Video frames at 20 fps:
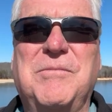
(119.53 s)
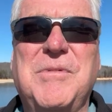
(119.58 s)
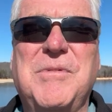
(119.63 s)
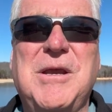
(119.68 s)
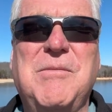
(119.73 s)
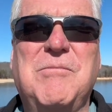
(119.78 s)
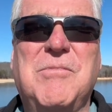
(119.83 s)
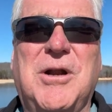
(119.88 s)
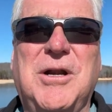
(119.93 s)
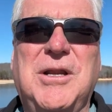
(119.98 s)

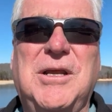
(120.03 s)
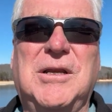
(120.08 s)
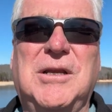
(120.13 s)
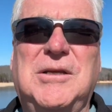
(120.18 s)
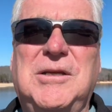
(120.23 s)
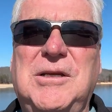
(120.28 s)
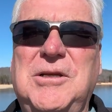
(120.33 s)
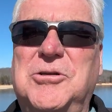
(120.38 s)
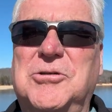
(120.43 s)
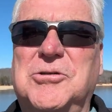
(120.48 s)
made money and
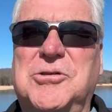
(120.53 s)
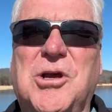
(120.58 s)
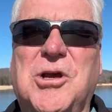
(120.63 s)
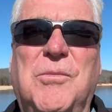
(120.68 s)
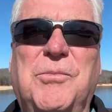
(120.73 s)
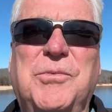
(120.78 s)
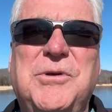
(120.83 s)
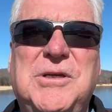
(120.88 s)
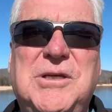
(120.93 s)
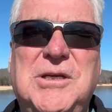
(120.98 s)
teachers
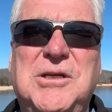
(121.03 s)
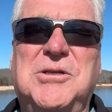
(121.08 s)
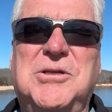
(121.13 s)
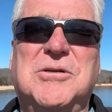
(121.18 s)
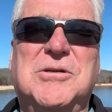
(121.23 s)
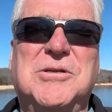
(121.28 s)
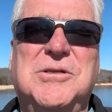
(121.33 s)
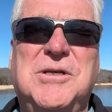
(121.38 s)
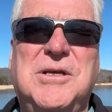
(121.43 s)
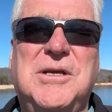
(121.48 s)
helping
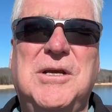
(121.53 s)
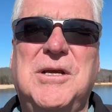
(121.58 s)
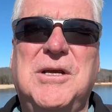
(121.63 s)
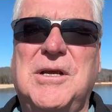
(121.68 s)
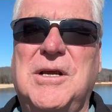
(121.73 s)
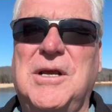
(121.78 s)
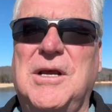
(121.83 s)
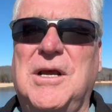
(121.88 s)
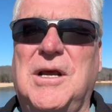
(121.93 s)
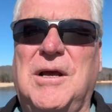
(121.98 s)
teachers
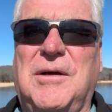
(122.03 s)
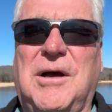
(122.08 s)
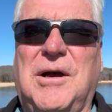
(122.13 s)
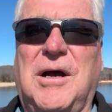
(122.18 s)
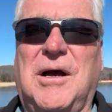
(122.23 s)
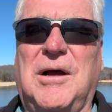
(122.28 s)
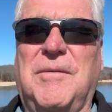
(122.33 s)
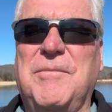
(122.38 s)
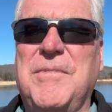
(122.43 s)
uh,